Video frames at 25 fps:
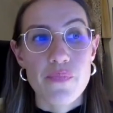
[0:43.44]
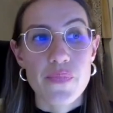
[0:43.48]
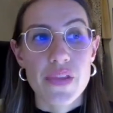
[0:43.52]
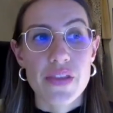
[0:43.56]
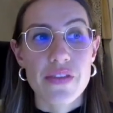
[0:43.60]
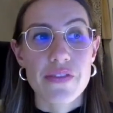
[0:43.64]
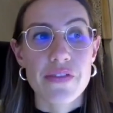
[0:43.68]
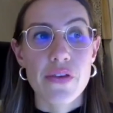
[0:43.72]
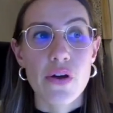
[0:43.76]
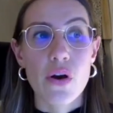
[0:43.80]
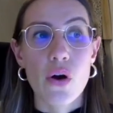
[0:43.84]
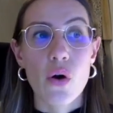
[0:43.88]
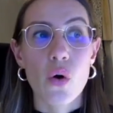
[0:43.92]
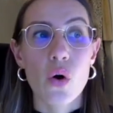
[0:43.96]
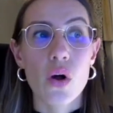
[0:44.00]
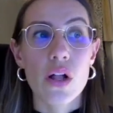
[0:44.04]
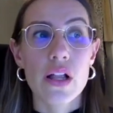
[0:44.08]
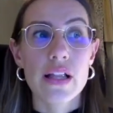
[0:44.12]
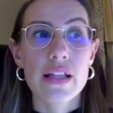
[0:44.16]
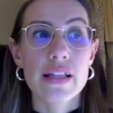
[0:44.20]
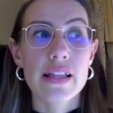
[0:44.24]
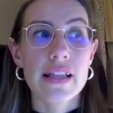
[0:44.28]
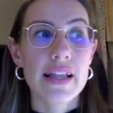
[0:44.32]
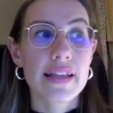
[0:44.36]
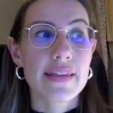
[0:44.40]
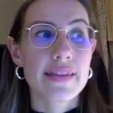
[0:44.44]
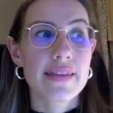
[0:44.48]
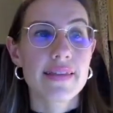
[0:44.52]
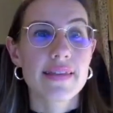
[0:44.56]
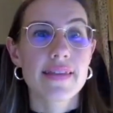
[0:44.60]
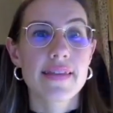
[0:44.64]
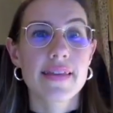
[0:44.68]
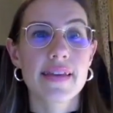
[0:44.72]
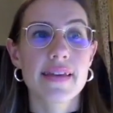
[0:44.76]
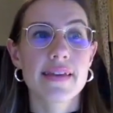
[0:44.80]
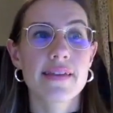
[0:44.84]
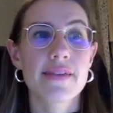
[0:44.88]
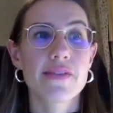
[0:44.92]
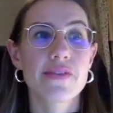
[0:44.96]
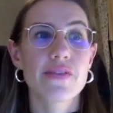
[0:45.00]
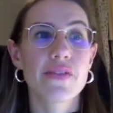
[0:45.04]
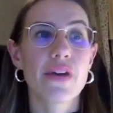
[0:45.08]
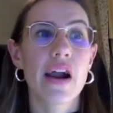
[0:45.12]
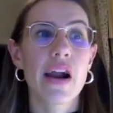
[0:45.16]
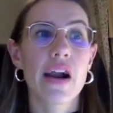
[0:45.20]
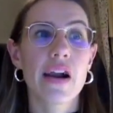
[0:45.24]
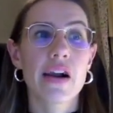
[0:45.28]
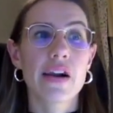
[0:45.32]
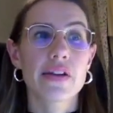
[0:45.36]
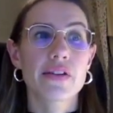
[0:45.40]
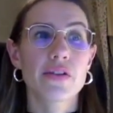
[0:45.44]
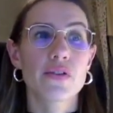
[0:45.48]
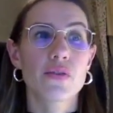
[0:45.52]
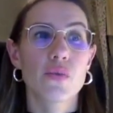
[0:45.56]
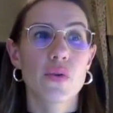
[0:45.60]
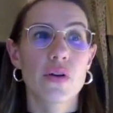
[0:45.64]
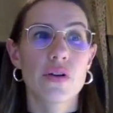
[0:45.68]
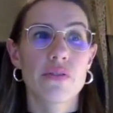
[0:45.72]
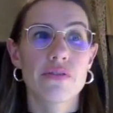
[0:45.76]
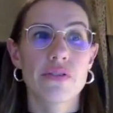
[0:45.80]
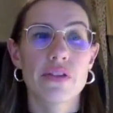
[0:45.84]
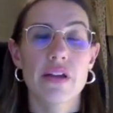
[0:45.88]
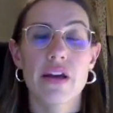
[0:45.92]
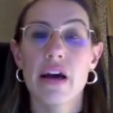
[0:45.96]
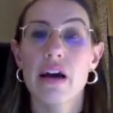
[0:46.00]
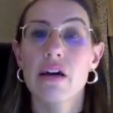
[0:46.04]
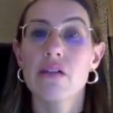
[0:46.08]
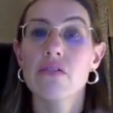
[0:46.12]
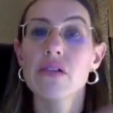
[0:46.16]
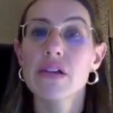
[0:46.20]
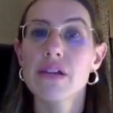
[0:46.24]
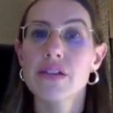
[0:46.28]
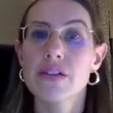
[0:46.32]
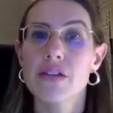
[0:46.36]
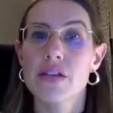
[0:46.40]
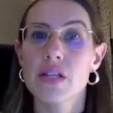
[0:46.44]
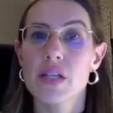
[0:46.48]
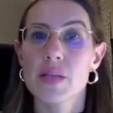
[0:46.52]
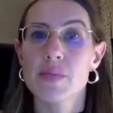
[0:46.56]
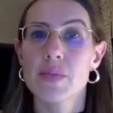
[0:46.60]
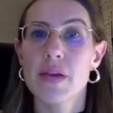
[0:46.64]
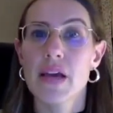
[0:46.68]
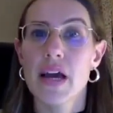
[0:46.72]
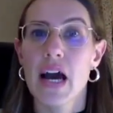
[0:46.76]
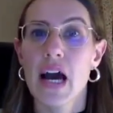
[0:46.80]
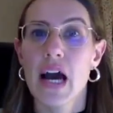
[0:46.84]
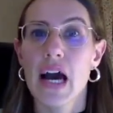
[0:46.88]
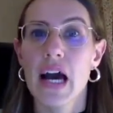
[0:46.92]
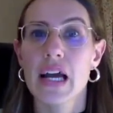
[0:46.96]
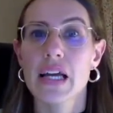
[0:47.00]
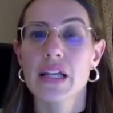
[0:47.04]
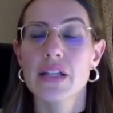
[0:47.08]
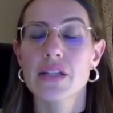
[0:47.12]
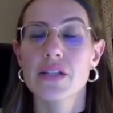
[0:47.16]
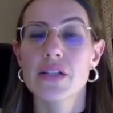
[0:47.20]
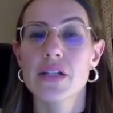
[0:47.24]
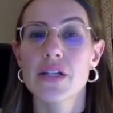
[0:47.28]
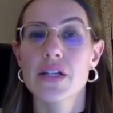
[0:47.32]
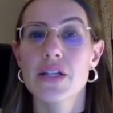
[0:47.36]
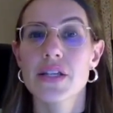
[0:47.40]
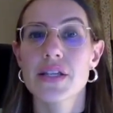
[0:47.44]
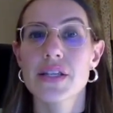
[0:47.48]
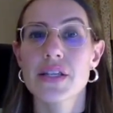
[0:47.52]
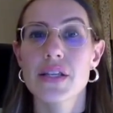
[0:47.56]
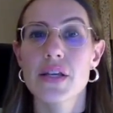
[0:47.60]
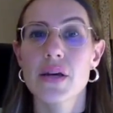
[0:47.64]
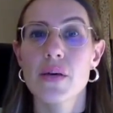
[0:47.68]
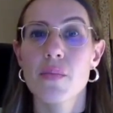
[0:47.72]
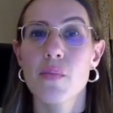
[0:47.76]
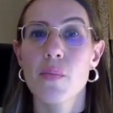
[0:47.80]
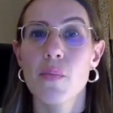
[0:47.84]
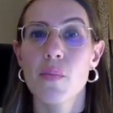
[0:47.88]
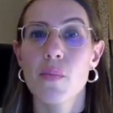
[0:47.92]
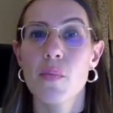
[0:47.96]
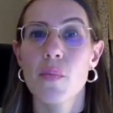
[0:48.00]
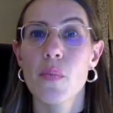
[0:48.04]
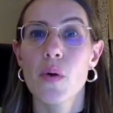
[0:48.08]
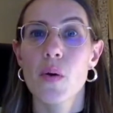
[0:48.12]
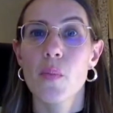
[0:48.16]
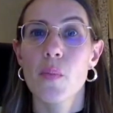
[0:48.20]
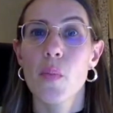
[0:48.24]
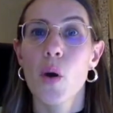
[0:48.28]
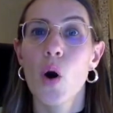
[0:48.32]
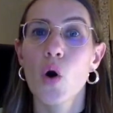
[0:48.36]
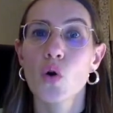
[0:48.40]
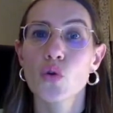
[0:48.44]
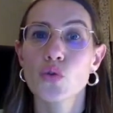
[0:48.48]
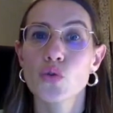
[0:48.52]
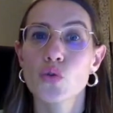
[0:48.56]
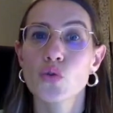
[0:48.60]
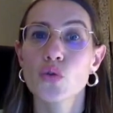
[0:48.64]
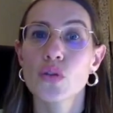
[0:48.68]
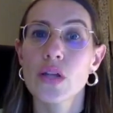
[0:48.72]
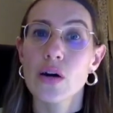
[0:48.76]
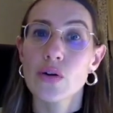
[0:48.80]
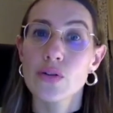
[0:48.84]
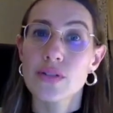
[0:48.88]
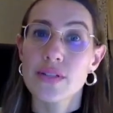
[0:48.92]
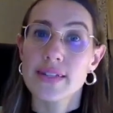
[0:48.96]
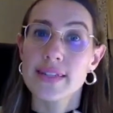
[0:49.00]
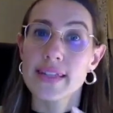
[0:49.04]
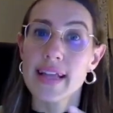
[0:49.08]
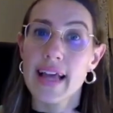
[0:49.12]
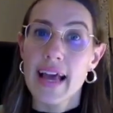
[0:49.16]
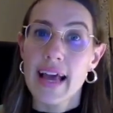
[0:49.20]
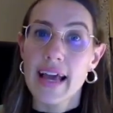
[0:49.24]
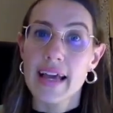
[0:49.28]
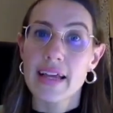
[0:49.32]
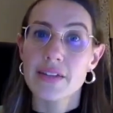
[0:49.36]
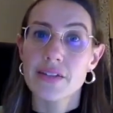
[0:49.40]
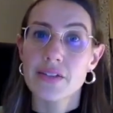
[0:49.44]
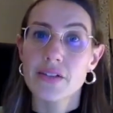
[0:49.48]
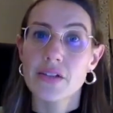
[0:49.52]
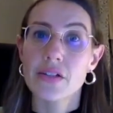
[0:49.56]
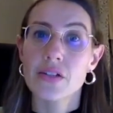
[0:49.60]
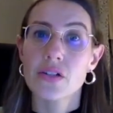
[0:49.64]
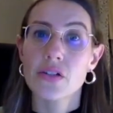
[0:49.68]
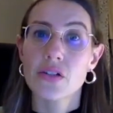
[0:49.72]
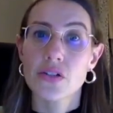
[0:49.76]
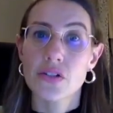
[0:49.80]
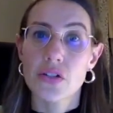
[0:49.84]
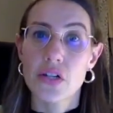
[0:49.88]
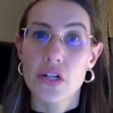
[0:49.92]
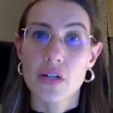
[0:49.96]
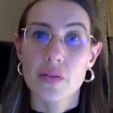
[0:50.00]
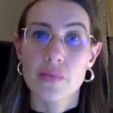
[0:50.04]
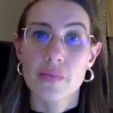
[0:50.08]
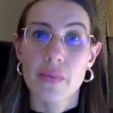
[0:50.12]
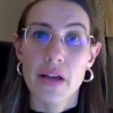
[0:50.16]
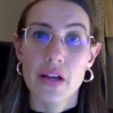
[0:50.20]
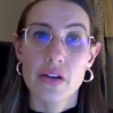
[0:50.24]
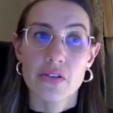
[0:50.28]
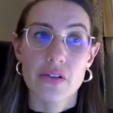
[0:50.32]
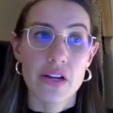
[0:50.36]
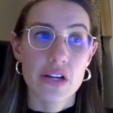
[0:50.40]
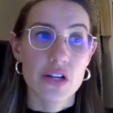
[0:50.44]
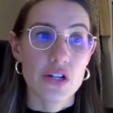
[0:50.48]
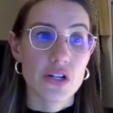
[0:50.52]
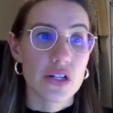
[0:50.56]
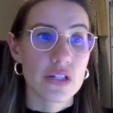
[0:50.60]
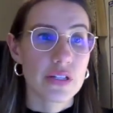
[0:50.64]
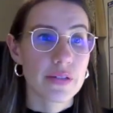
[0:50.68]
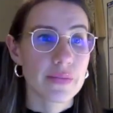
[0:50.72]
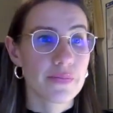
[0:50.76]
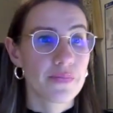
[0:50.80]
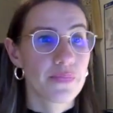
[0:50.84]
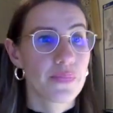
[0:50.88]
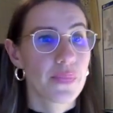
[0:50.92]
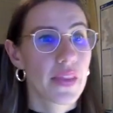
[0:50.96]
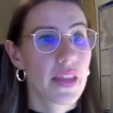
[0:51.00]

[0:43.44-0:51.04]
So let's start with the reasons behind this post-2008 return migration.